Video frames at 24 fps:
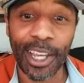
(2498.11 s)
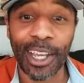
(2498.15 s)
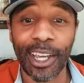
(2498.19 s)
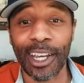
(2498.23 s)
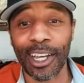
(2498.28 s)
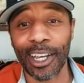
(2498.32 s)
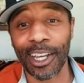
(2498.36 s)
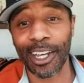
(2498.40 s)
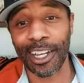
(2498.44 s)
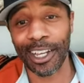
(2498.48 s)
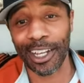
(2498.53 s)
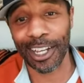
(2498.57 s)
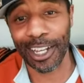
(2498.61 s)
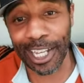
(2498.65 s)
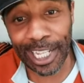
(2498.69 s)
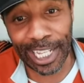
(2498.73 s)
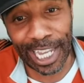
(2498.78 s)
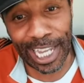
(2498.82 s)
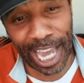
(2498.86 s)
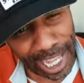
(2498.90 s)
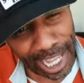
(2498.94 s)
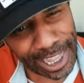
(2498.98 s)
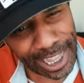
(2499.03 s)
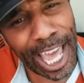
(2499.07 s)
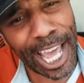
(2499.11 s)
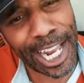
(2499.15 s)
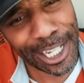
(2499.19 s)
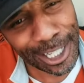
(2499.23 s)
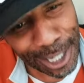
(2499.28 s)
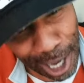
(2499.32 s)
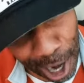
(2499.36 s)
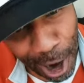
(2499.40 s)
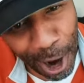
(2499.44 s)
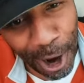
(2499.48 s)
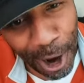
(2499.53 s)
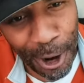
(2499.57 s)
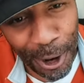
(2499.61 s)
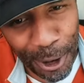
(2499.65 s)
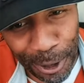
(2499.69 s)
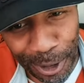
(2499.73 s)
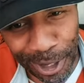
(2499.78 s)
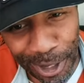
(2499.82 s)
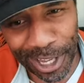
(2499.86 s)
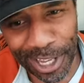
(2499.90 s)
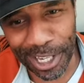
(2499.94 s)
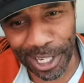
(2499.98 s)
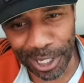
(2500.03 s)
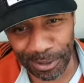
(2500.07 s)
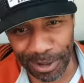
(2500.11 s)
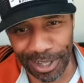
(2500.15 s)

Uh, he got that dog in him.